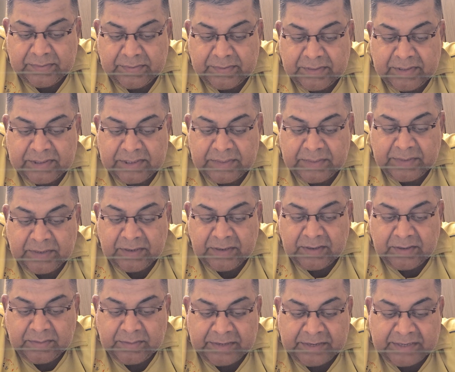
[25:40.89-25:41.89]
reachable
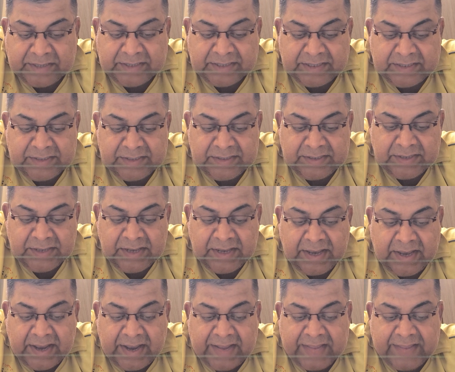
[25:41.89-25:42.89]
metastasis,
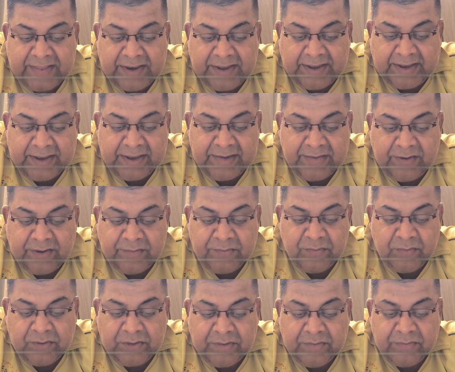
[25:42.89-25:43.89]
and then again we have
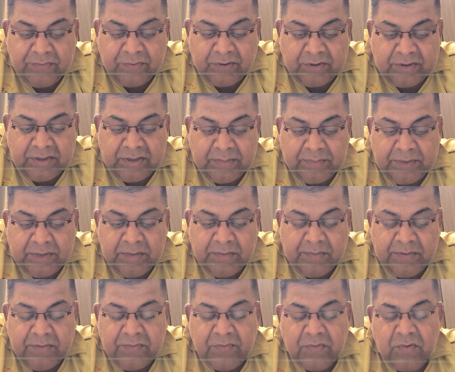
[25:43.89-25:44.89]
to give for the
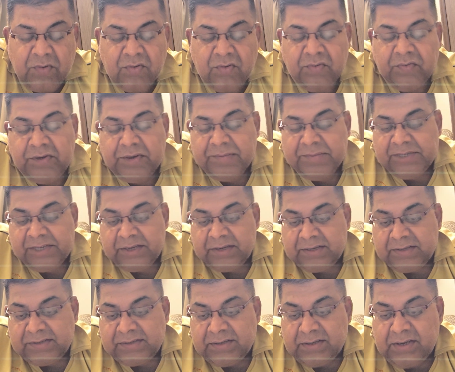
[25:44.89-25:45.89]
BEP 4 to 5
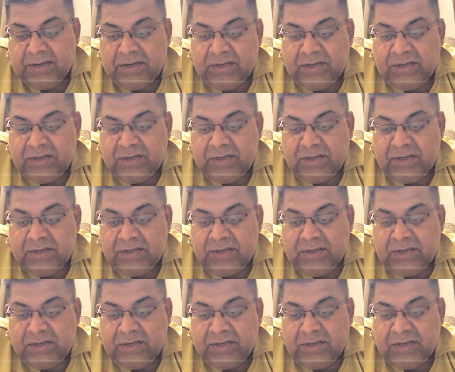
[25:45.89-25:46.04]
cycles.